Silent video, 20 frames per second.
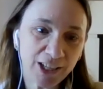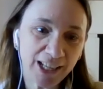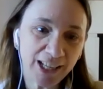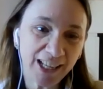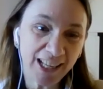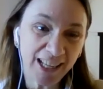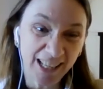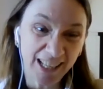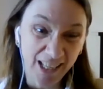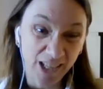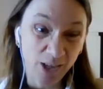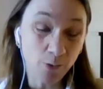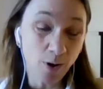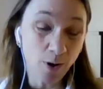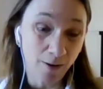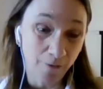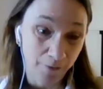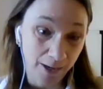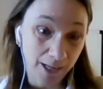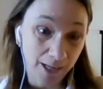you are
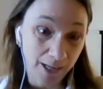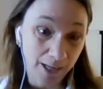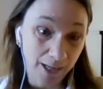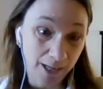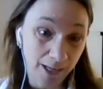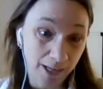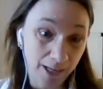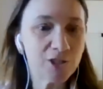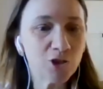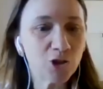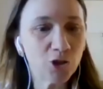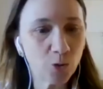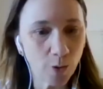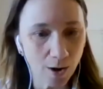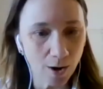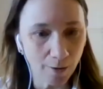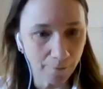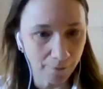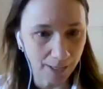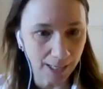feeling depressed and you
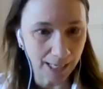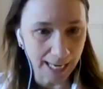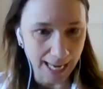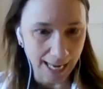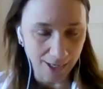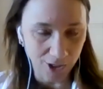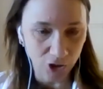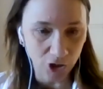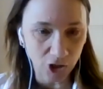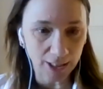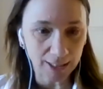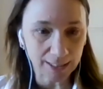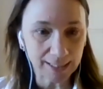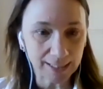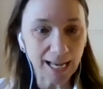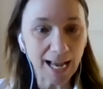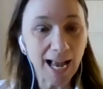are feeling anxious.